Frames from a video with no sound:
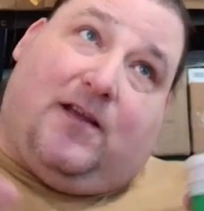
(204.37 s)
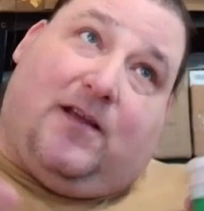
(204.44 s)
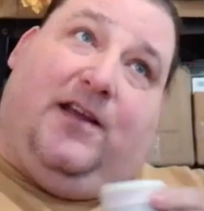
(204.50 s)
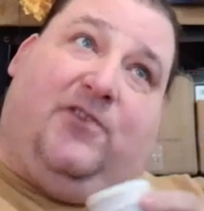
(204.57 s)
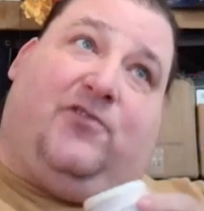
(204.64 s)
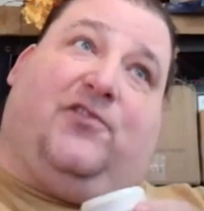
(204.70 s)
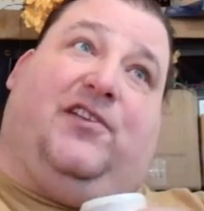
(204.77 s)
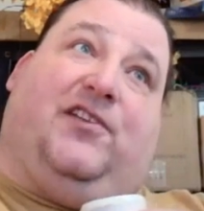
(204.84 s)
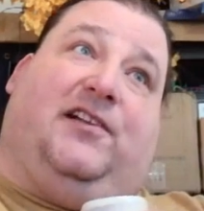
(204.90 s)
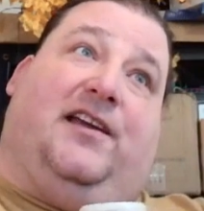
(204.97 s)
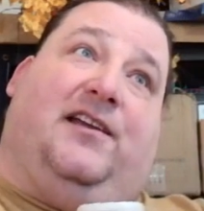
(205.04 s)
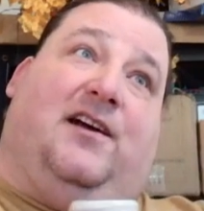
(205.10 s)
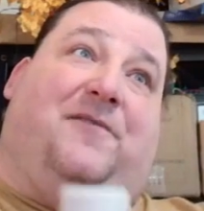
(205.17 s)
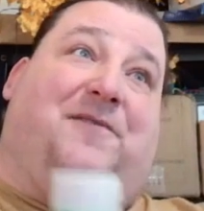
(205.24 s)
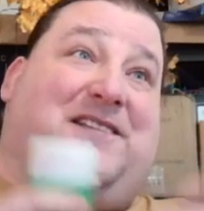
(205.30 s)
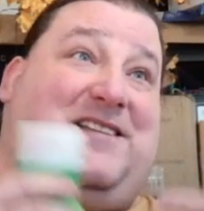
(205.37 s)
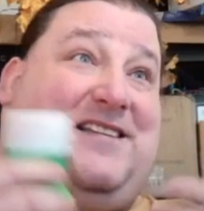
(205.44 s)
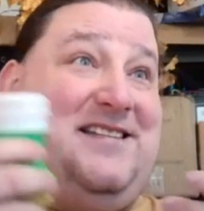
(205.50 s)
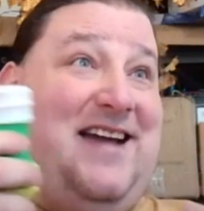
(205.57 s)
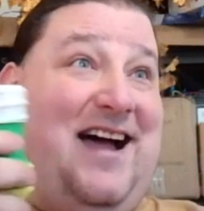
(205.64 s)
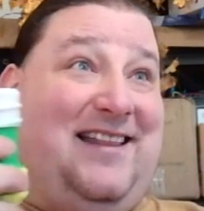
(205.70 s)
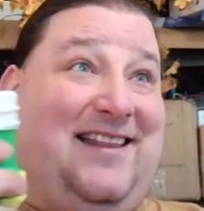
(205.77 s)
Interestingly enough, this is
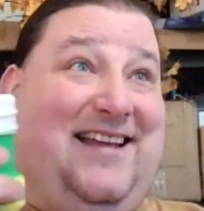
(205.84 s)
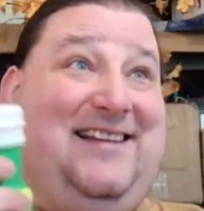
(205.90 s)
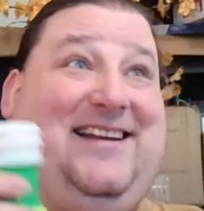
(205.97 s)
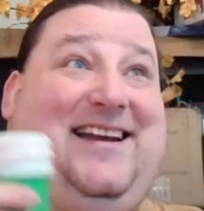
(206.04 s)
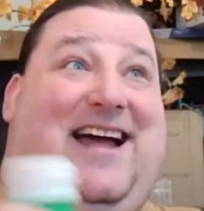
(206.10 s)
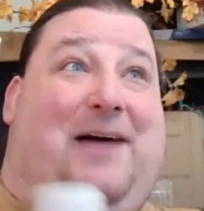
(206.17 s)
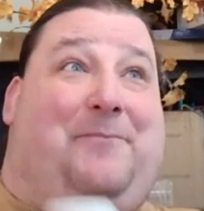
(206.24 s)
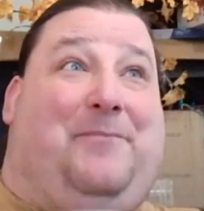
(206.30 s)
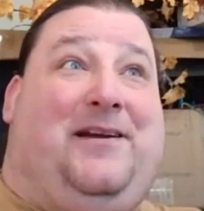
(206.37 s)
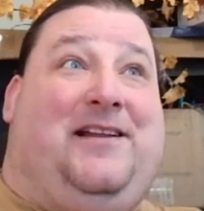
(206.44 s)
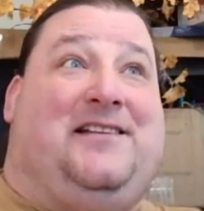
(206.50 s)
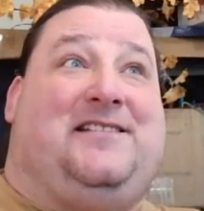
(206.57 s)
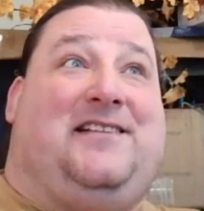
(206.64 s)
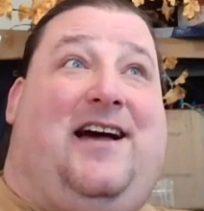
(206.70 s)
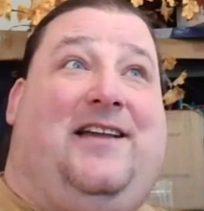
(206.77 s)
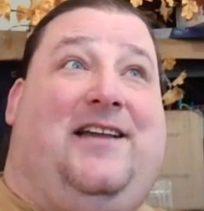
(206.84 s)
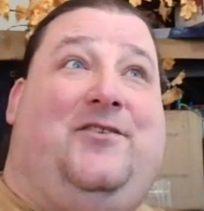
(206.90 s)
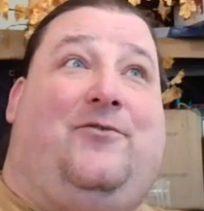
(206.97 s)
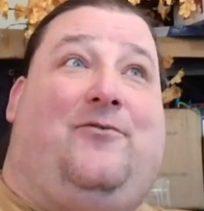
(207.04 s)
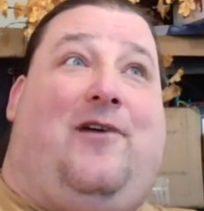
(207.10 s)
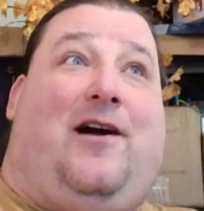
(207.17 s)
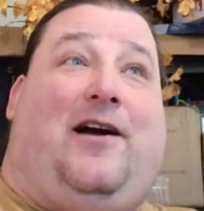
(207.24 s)
not likely to happen inside
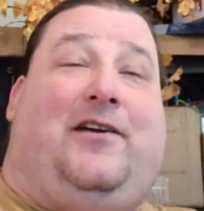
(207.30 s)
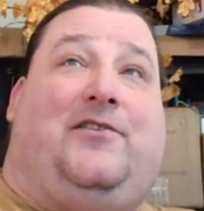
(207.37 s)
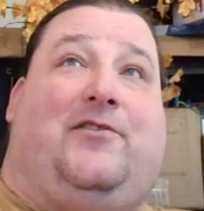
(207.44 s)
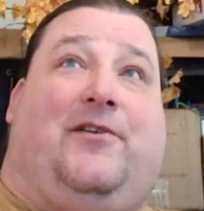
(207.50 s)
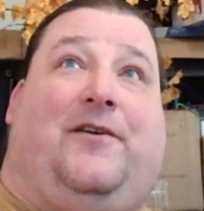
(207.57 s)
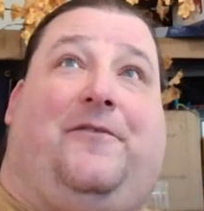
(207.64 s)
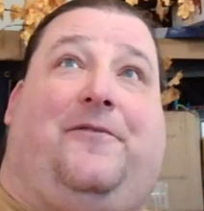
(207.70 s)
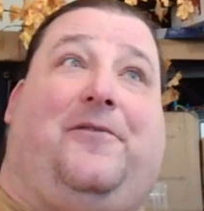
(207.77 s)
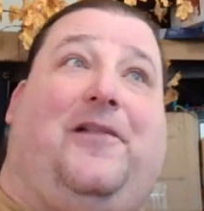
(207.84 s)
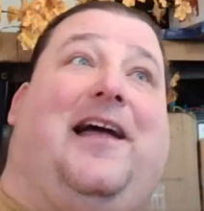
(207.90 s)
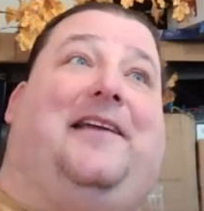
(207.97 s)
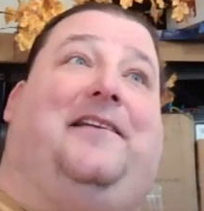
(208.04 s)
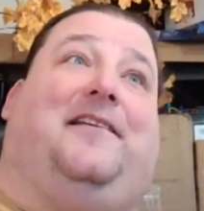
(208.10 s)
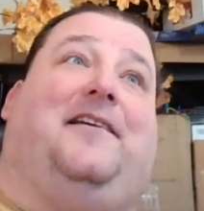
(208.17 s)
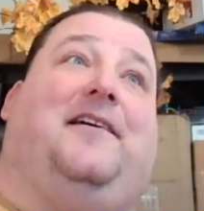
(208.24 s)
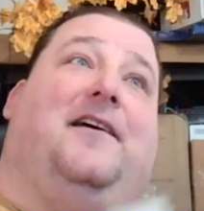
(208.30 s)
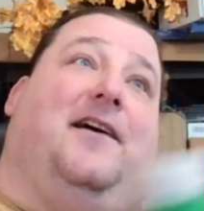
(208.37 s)
your rocket during a flight.